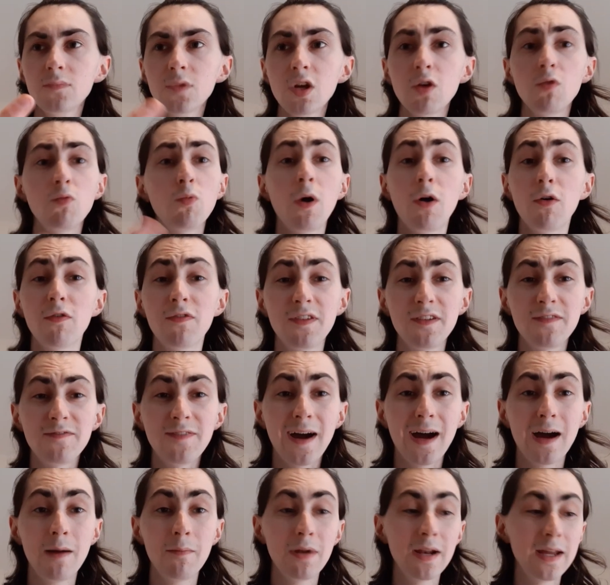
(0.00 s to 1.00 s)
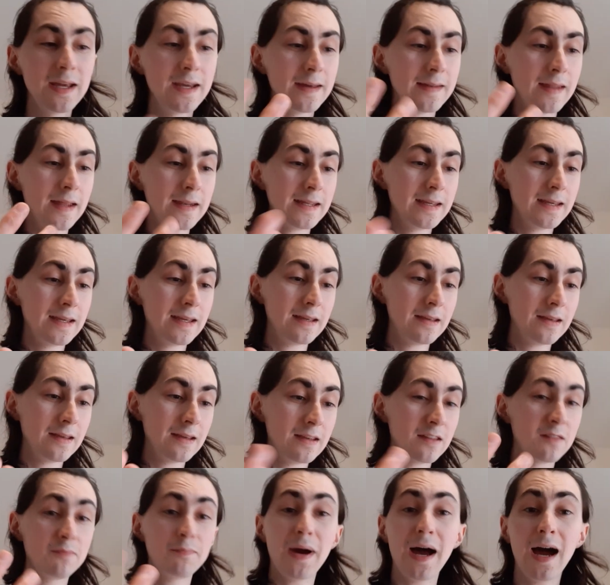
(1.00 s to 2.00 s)
wealthy family, and then
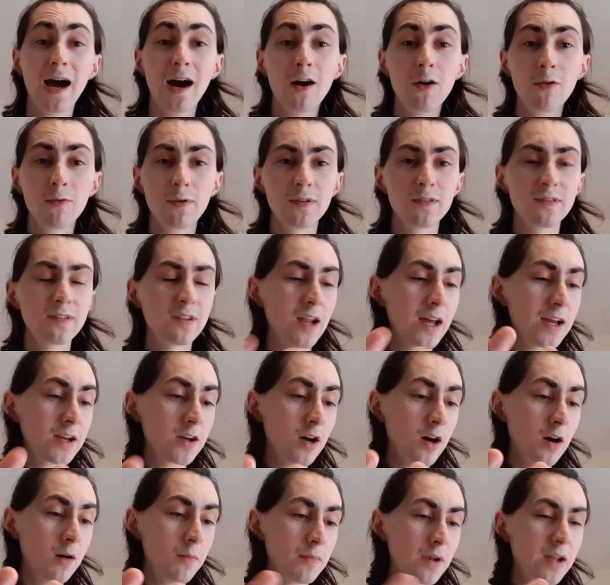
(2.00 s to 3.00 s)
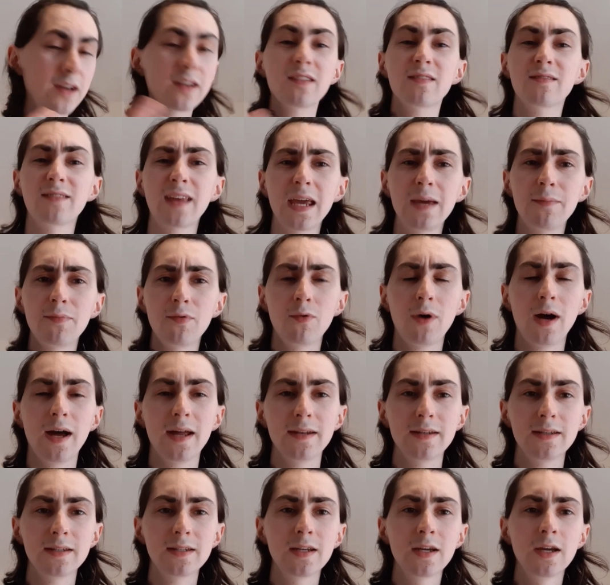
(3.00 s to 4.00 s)
his power is like a stable
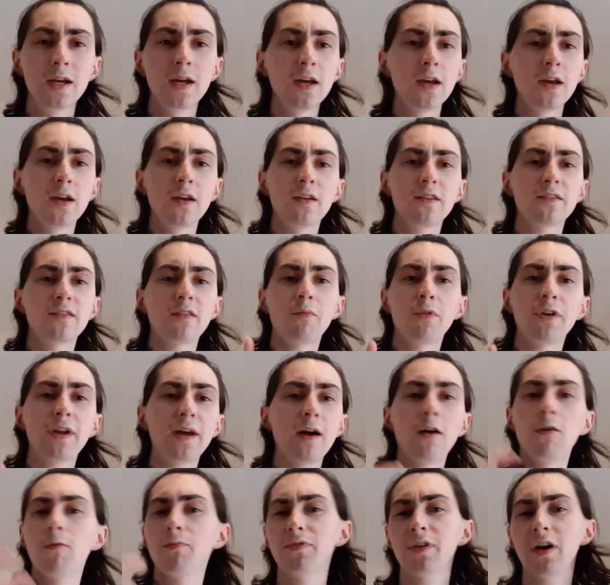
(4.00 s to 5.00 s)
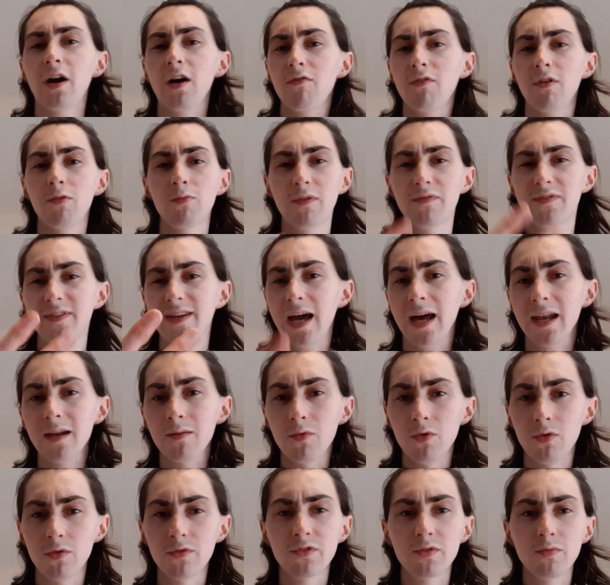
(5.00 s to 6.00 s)
hand, someone that helps out with the
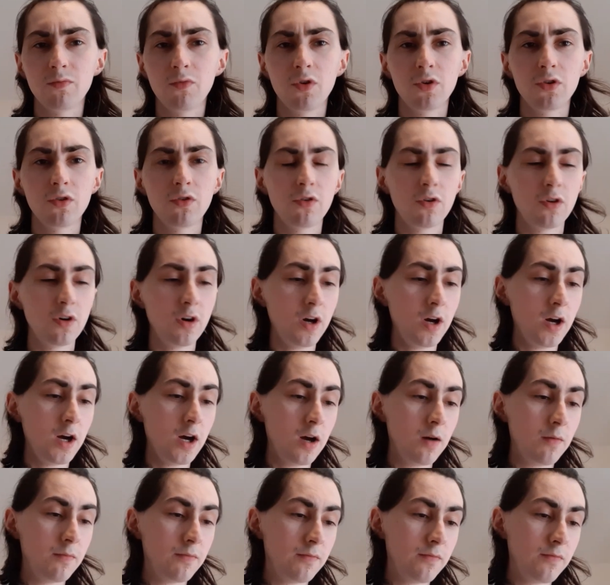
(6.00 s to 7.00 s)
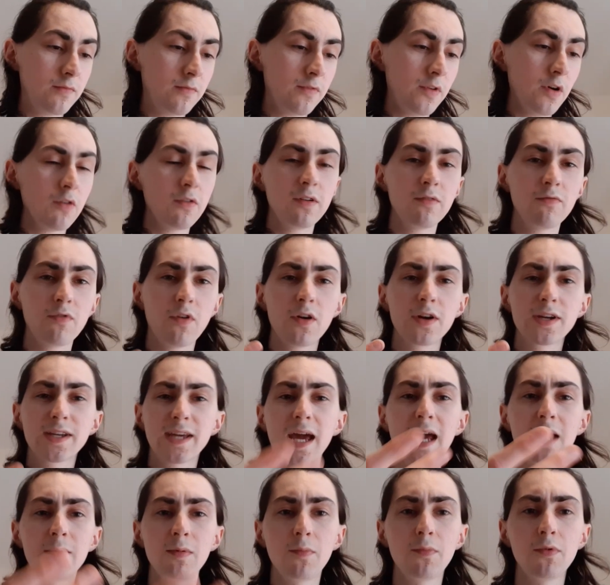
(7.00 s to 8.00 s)
animals and whatnot. Very very
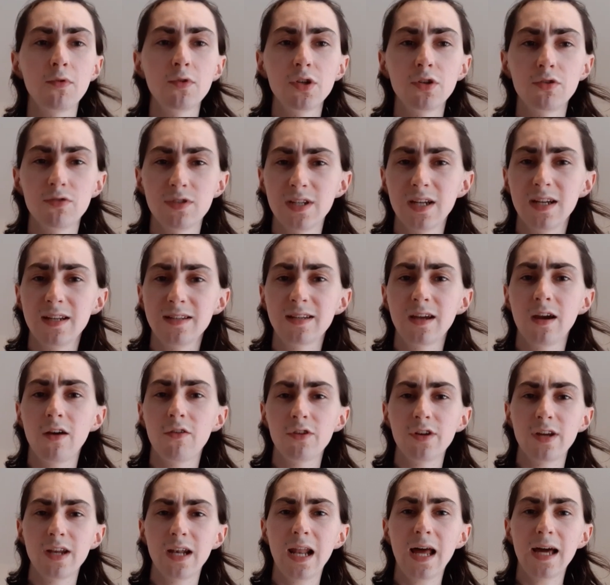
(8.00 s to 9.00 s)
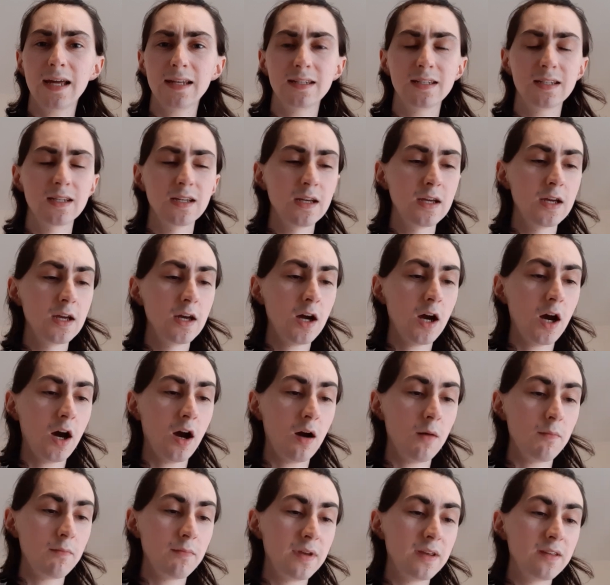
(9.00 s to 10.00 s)
capable utilitarian lad.
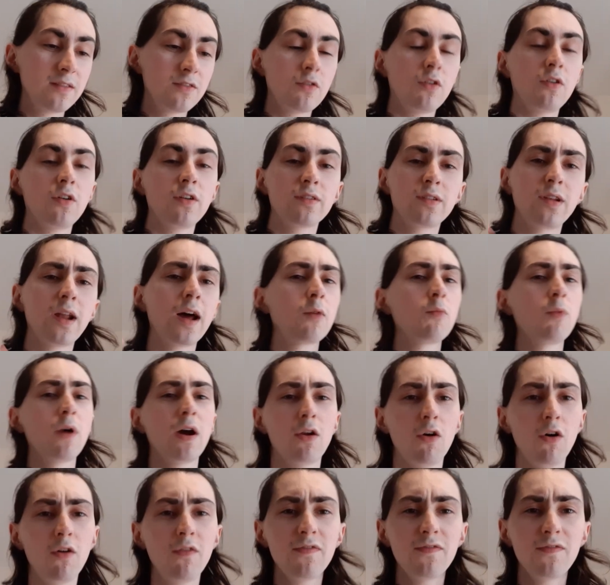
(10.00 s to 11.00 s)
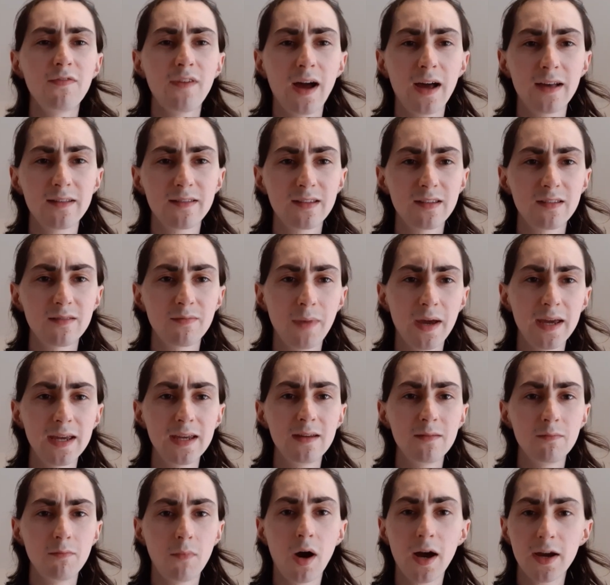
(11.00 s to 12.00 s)
He's not as like well off as his
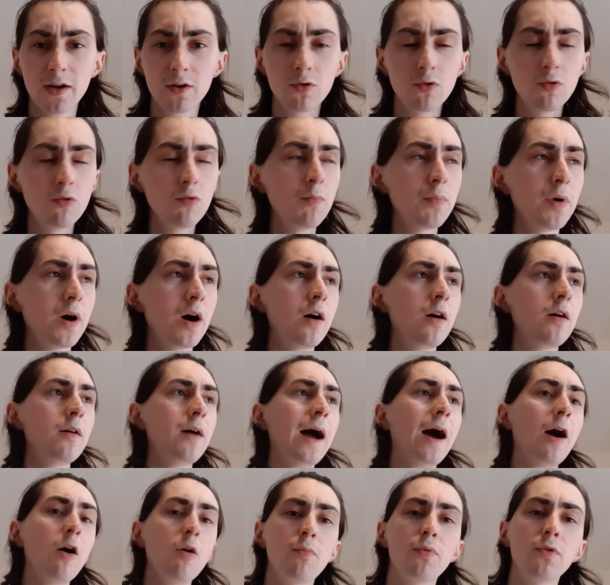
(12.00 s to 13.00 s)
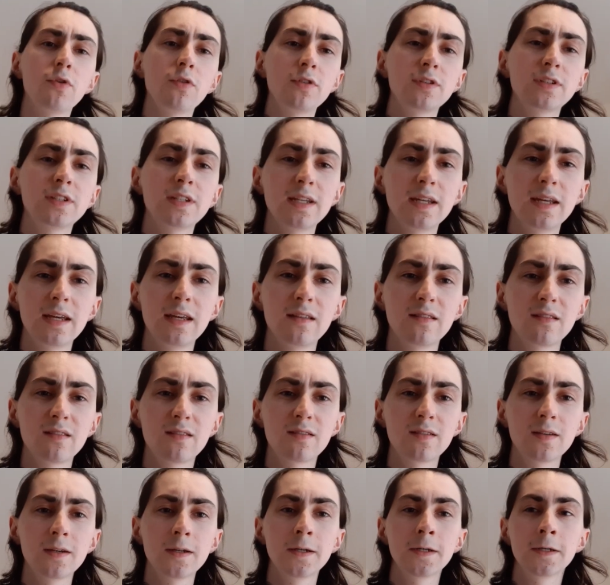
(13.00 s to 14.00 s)
mate Michael, but Albert is